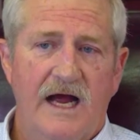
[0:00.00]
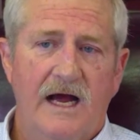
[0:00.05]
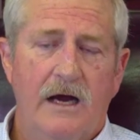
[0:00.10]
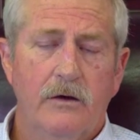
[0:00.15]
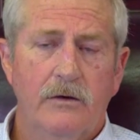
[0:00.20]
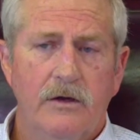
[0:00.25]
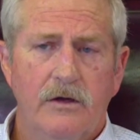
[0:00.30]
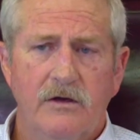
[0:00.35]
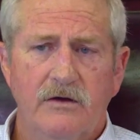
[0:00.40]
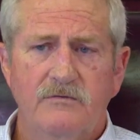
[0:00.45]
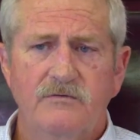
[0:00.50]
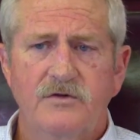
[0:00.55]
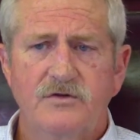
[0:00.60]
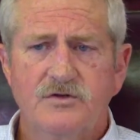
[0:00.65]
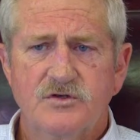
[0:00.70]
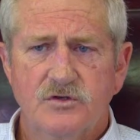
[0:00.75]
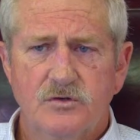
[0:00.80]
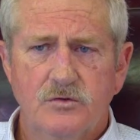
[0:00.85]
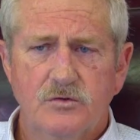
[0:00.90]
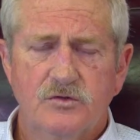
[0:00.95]
out of
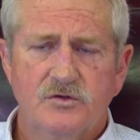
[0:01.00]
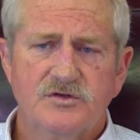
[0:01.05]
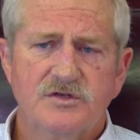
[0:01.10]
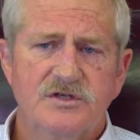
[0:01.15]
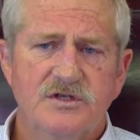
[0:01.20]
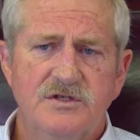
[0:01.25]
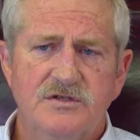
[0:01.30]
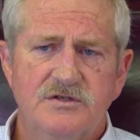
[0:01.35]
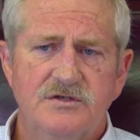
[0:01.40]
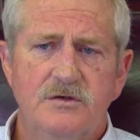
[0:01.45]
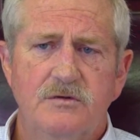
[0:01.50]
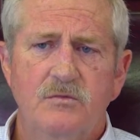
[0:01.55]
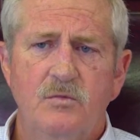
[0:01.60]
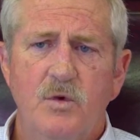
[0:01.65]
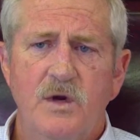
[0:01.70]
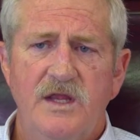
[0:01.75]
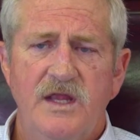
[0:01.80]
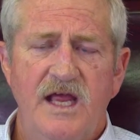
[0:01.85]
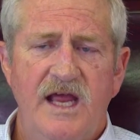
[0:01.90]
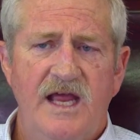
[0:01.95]
the school
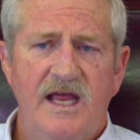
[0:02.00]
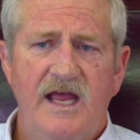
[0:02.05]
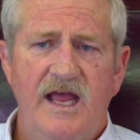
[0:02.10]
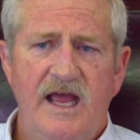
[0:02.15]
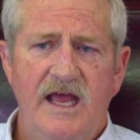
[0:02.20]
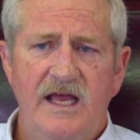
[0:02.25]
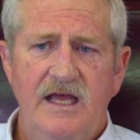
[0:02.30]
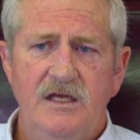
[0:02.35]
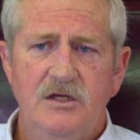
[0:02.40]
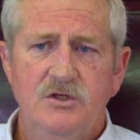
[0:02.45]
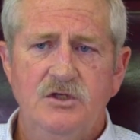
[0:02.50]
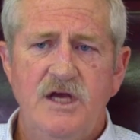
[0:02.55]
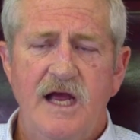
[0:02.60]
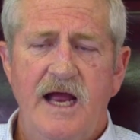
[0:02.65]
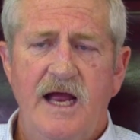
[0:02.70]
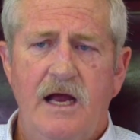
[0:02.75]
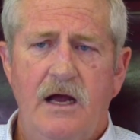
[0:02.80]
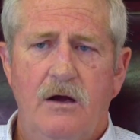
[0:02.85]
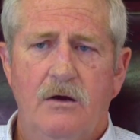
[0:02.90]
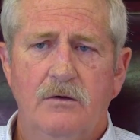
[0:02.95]
system when they age
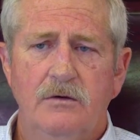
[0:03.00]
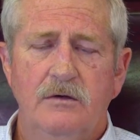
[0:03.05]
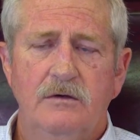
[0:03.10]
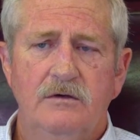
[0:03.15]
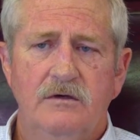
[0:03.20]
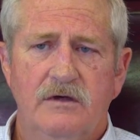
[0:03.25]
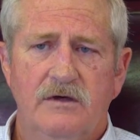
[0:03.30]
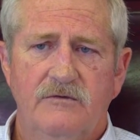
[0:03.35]
out